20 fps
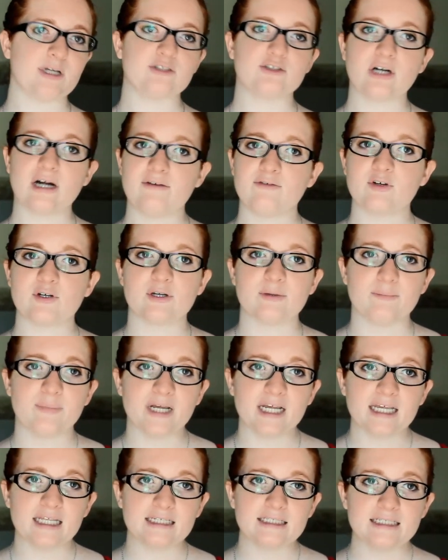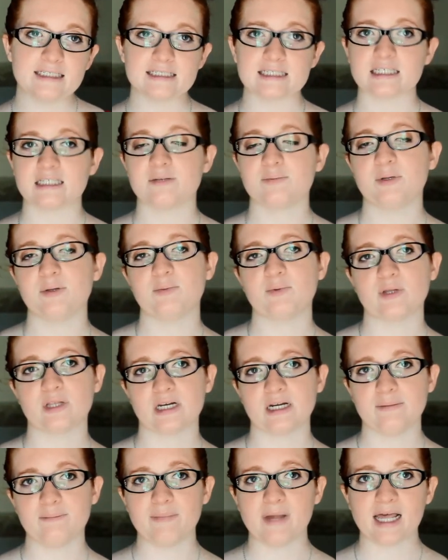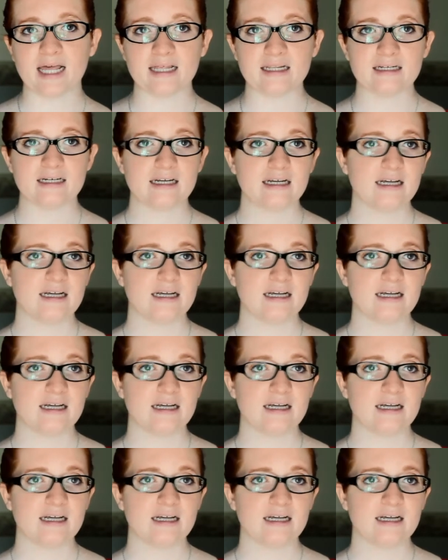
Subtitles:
travel companions and the people that I met.